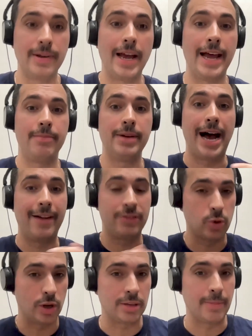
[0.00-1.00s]
and
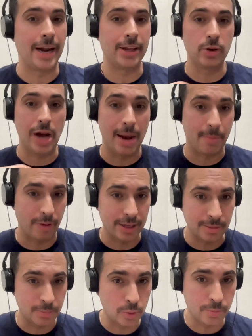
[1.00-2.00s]
I've taught them how to
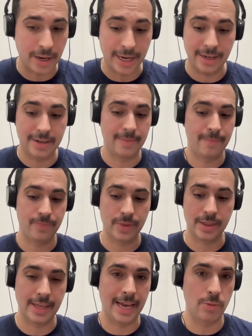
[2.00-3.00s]
operate the boom mic.
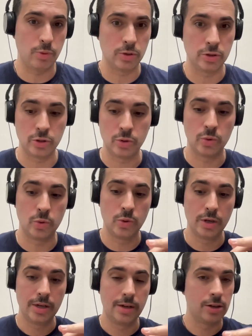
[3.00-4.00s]
They will
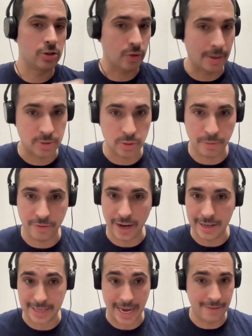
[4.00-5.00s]
do script
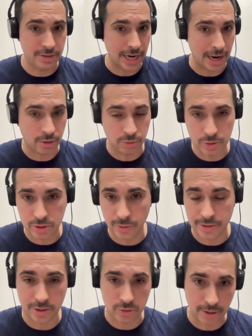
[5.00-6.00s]
supervisor. I have Jack
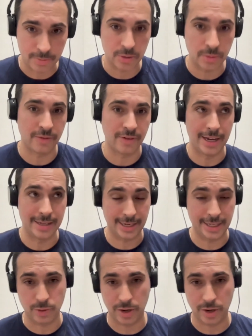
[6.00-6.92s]
Caruso as a script supervisor. He's one